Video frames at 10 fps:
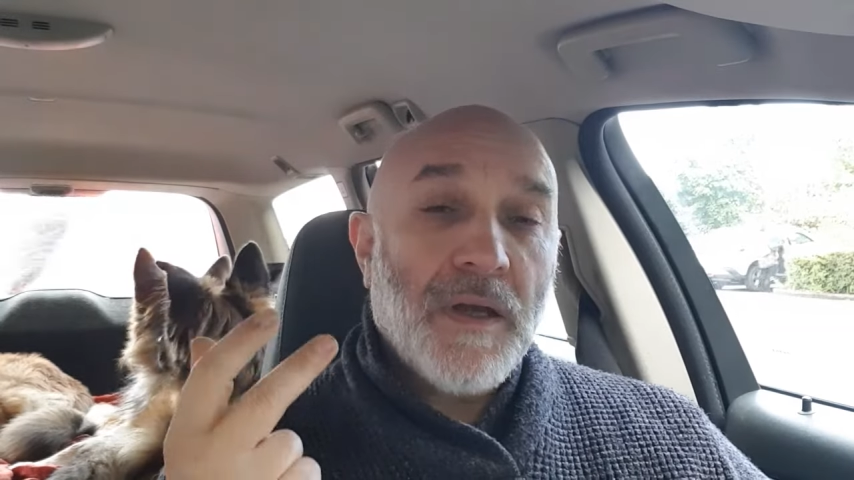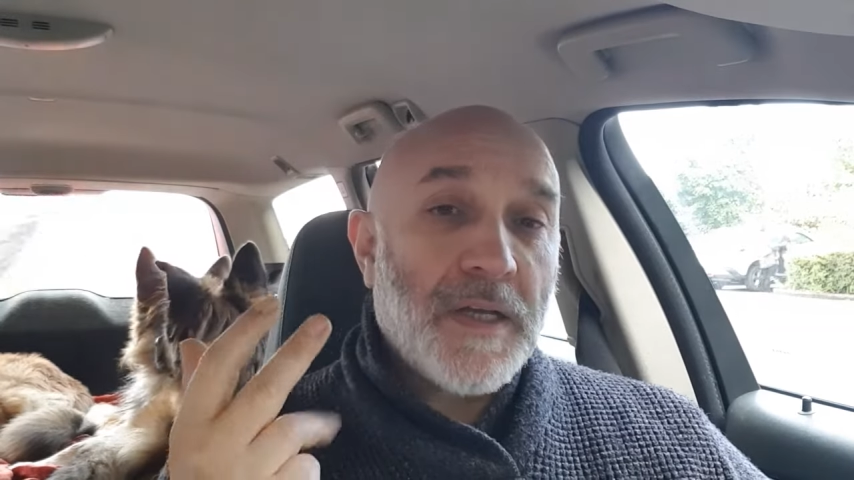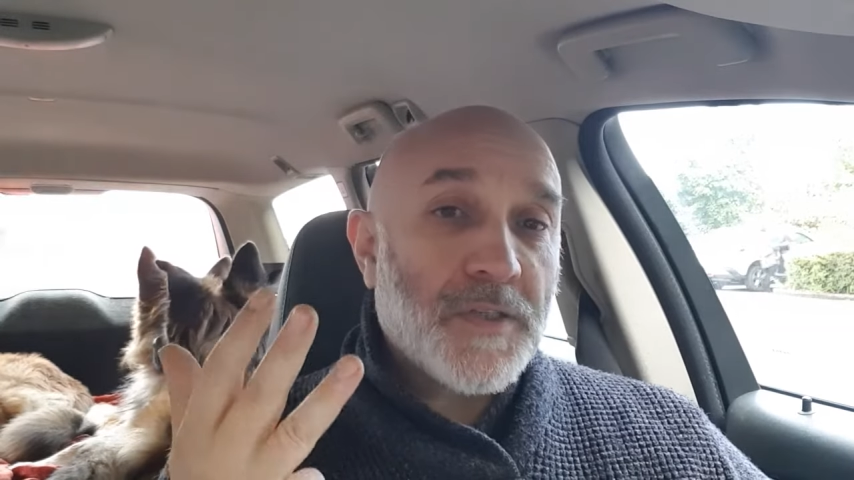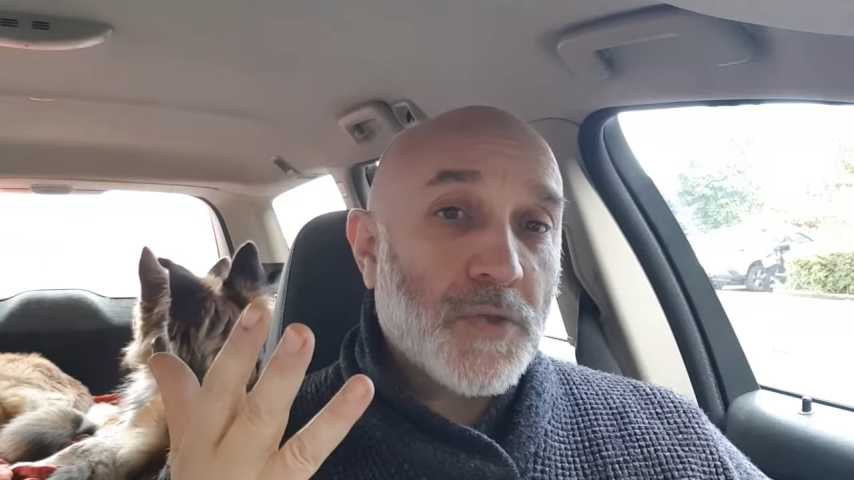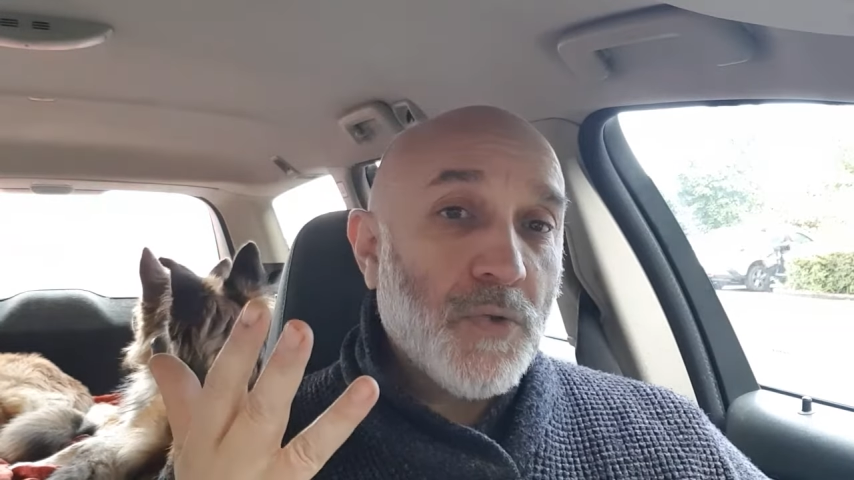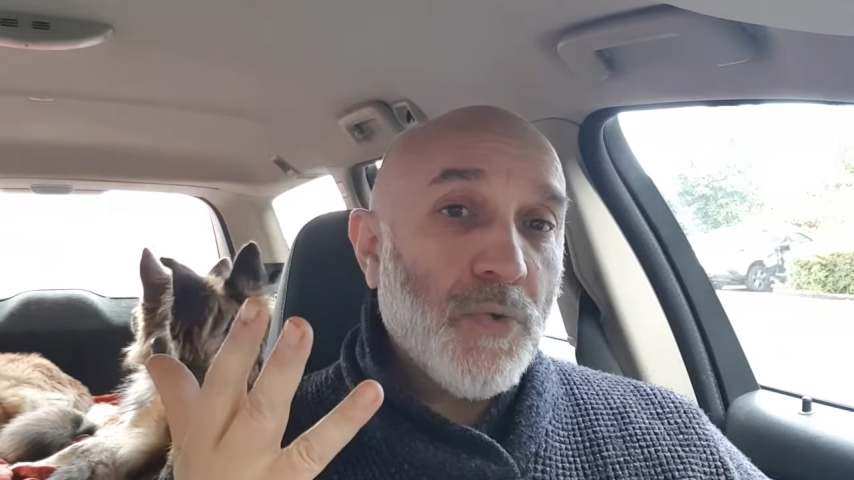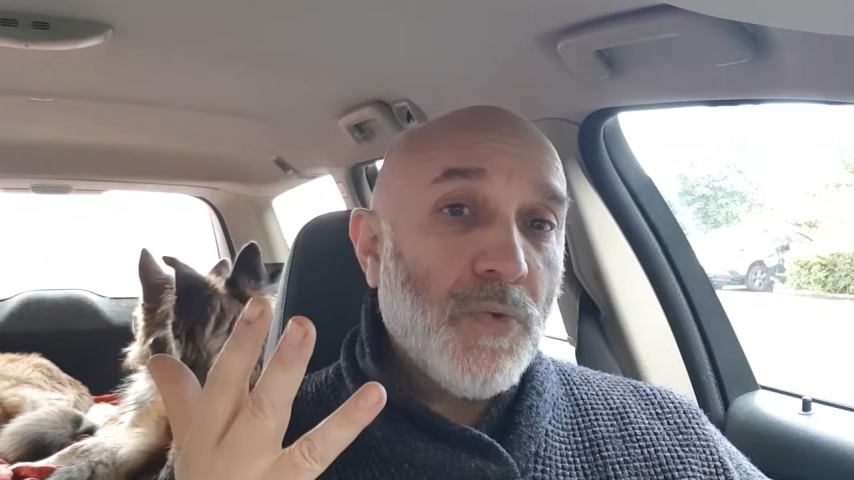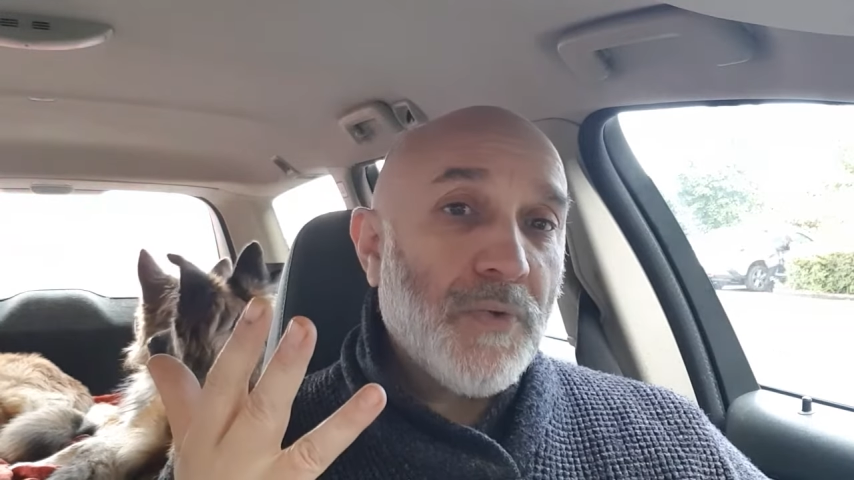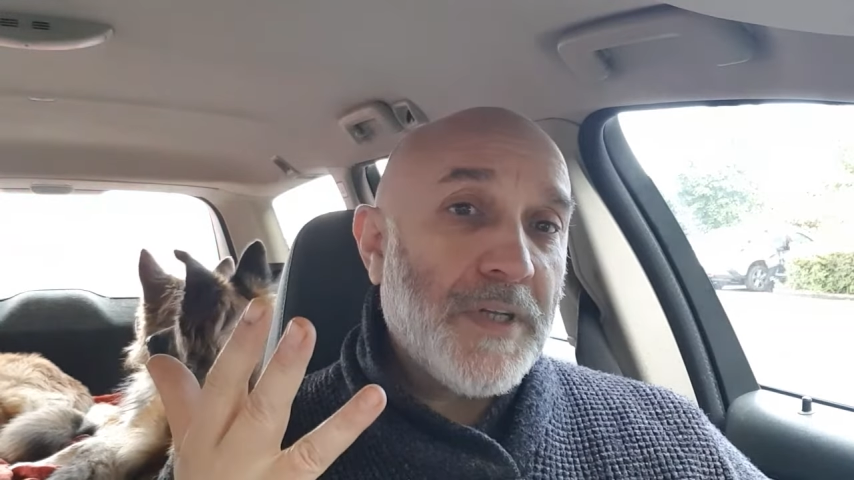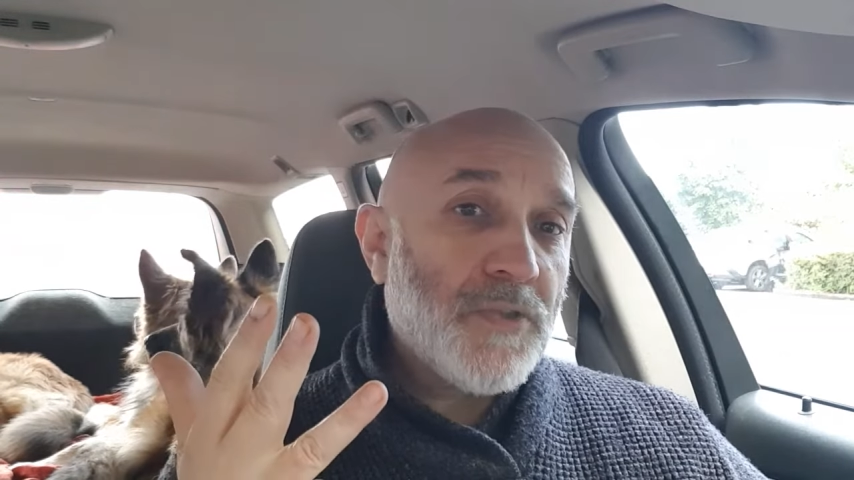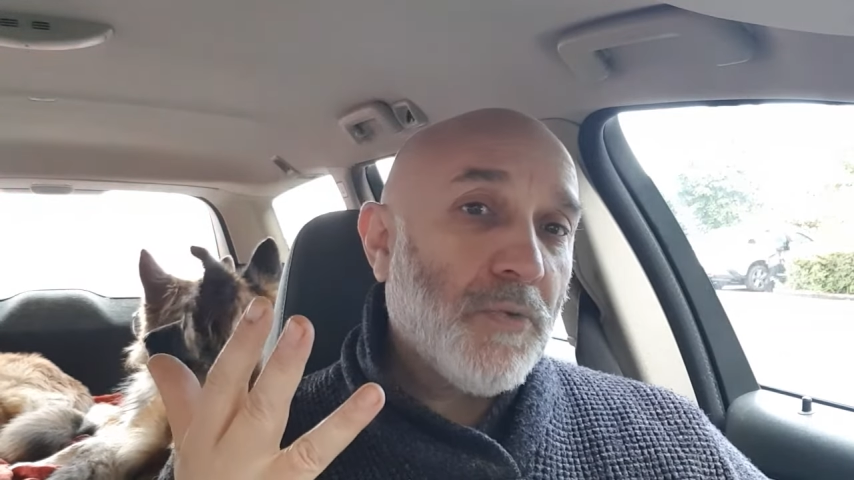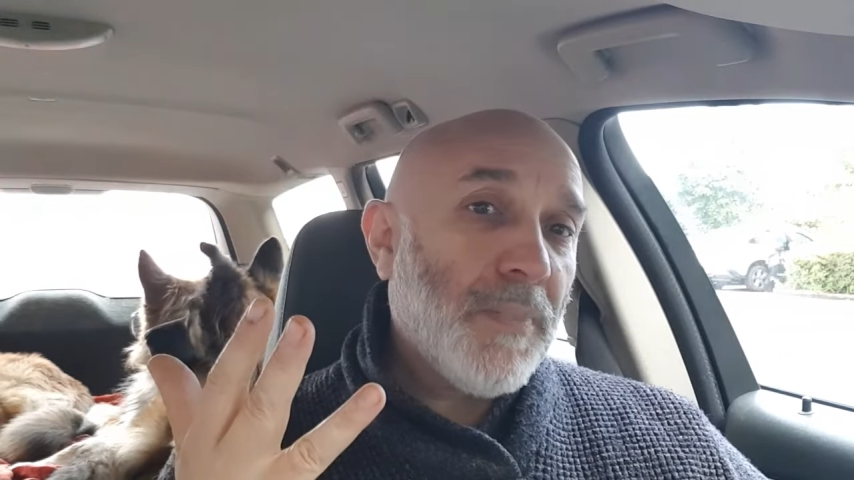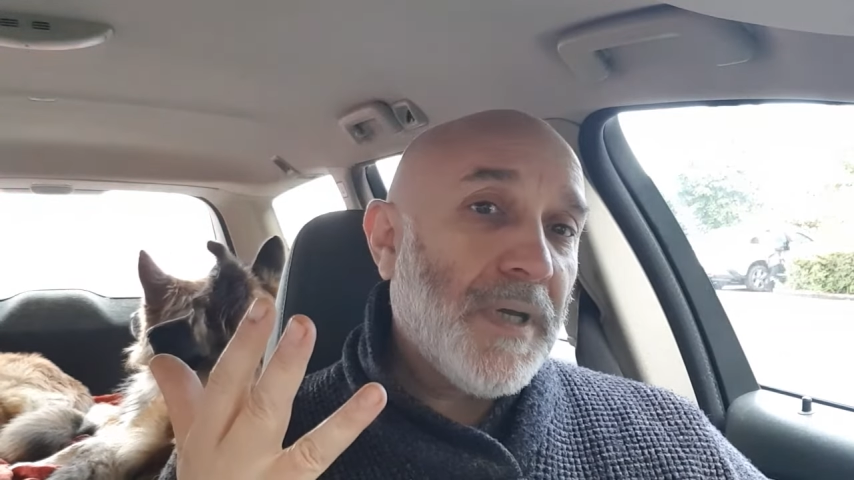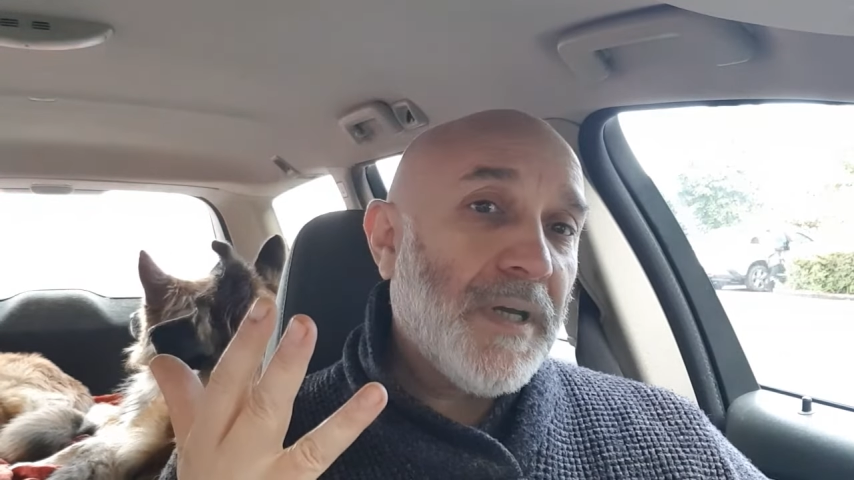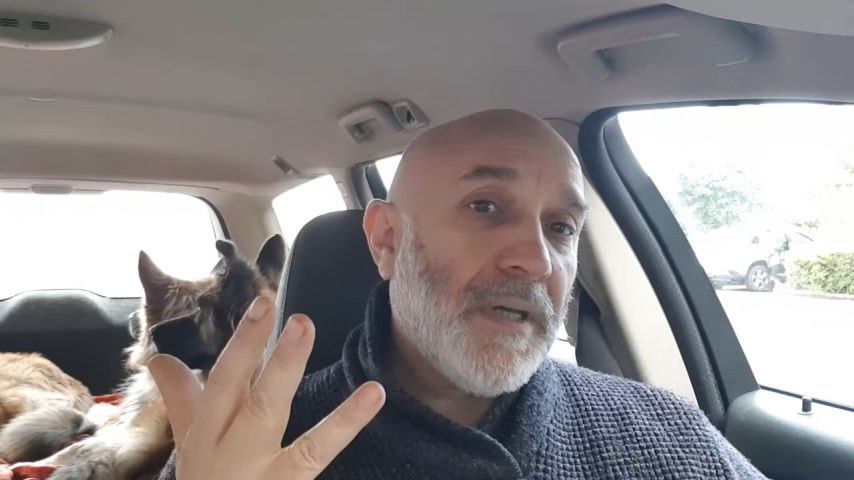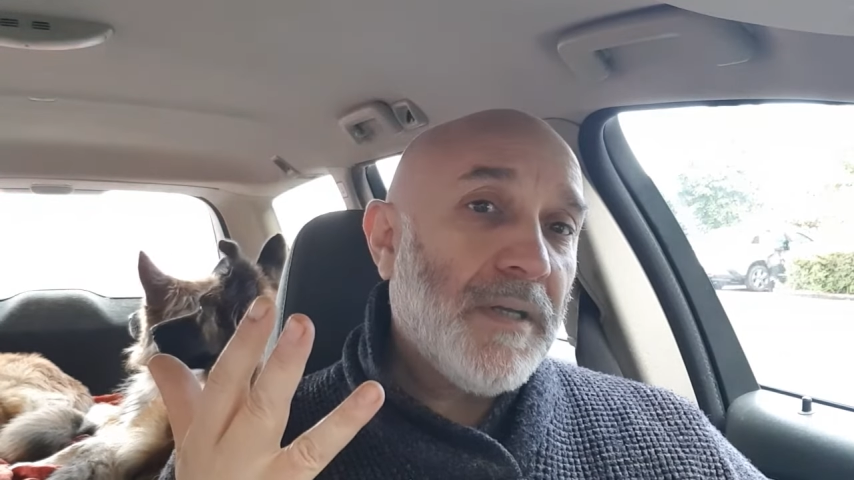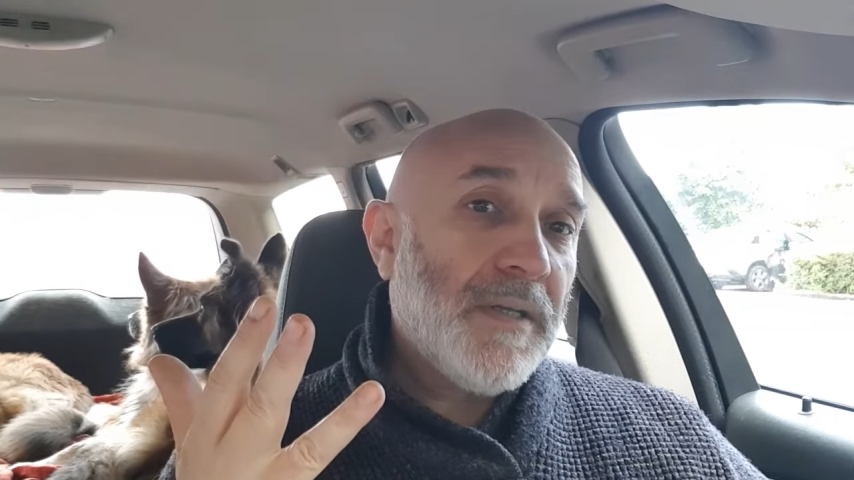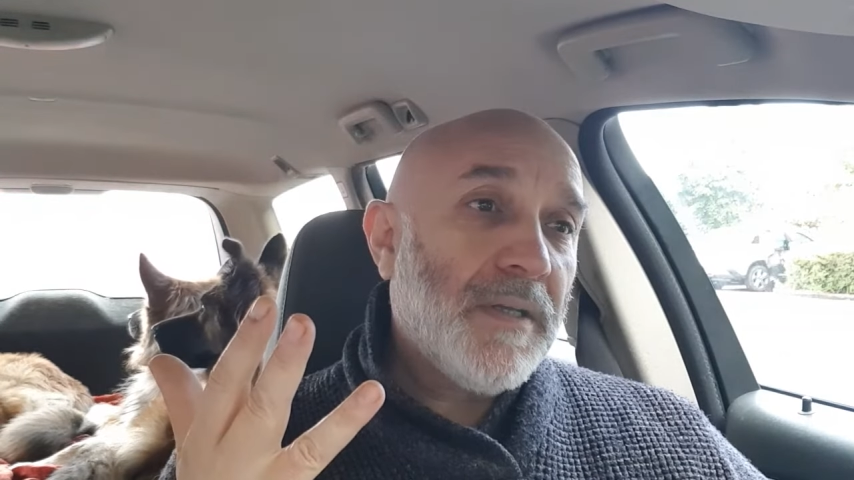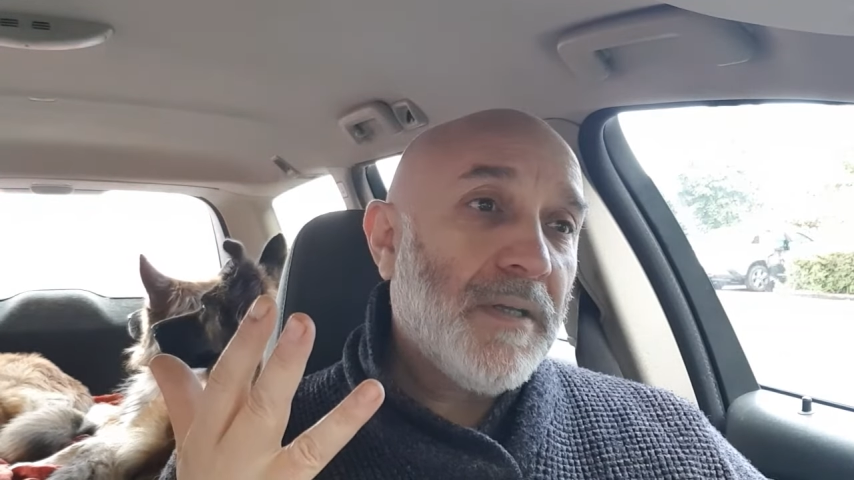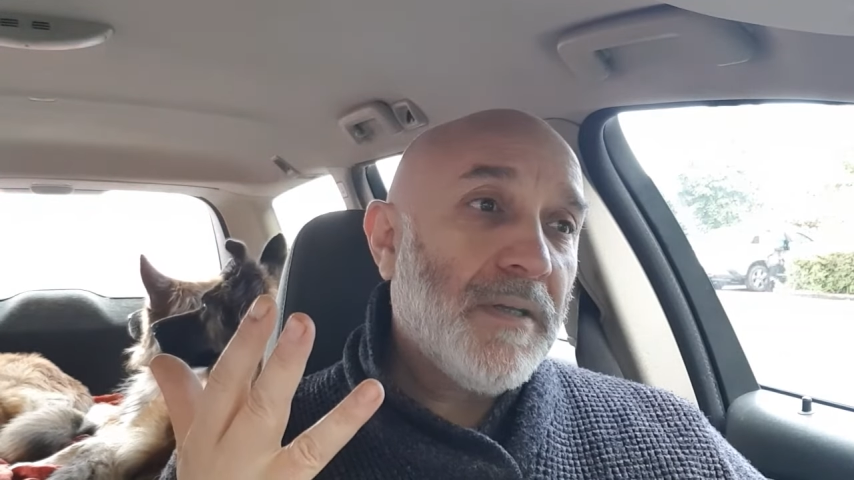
At school, they took my,